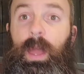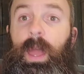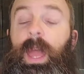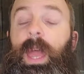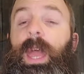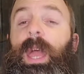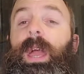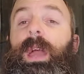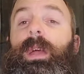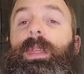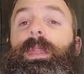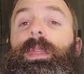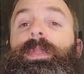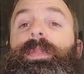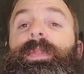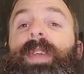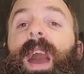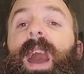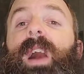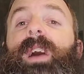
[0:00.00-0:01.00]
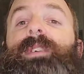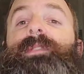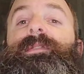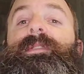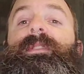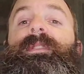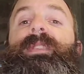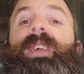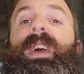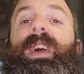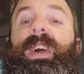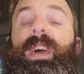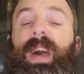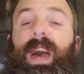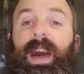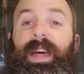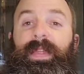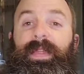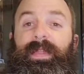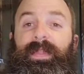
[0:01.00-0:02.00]
1,000
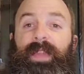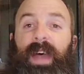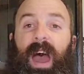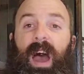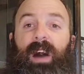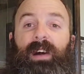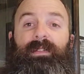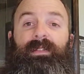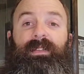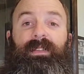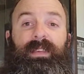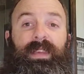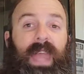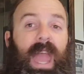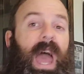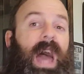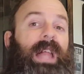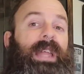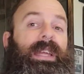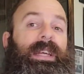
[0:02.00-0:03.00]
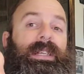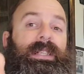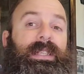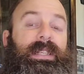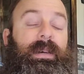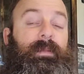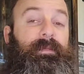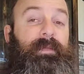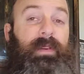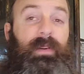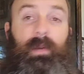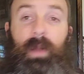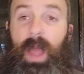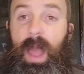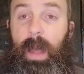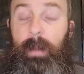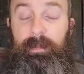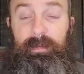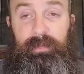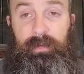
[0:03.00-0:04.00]
galleons up for
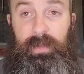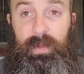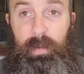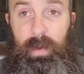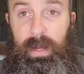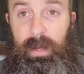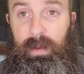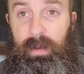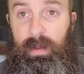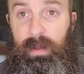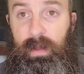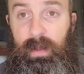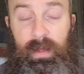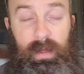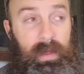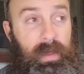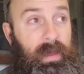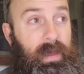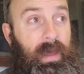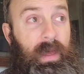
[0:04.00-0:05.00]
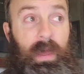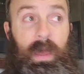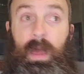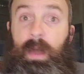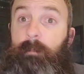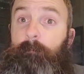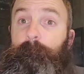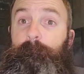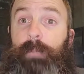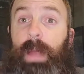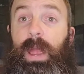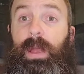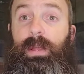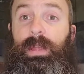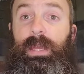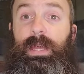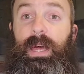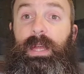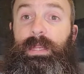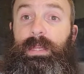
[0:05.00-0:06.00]
grabs for the winner.
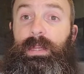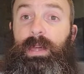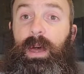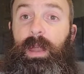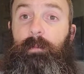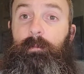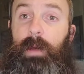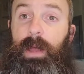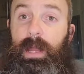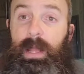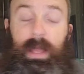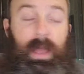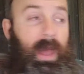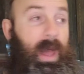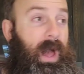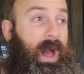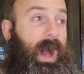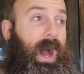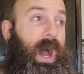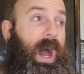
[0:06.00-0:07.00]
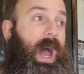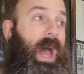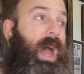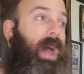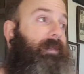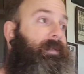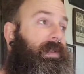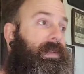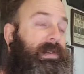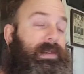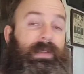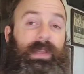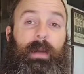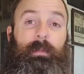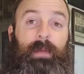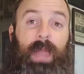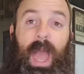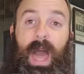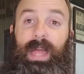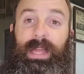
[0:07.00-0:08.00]
Apparently that's a lot of money. I haven't looked
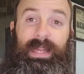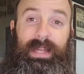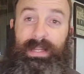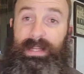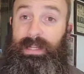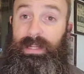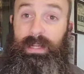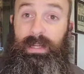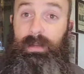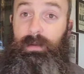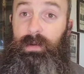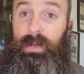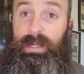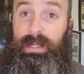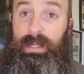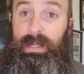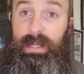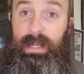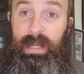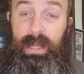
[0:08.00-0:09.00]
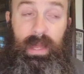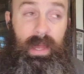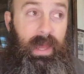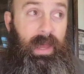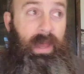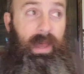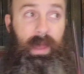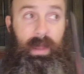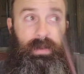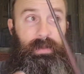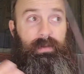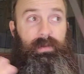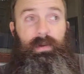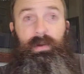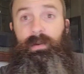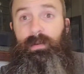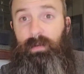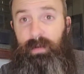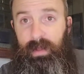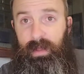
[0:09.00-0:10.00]
up galleons to USD. I don't
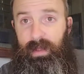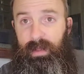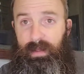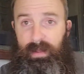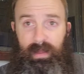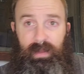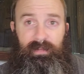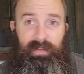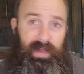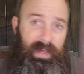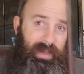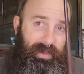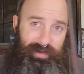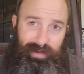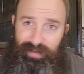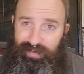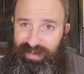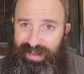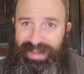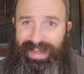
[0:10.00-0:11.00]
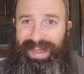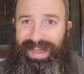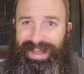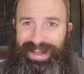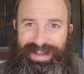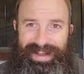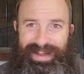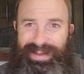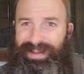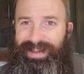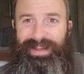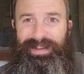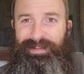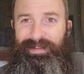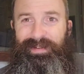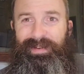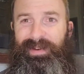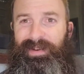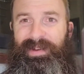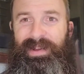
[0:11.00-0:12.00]
know if I can. I
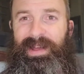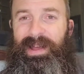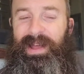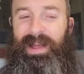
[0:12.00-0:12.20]
don't know.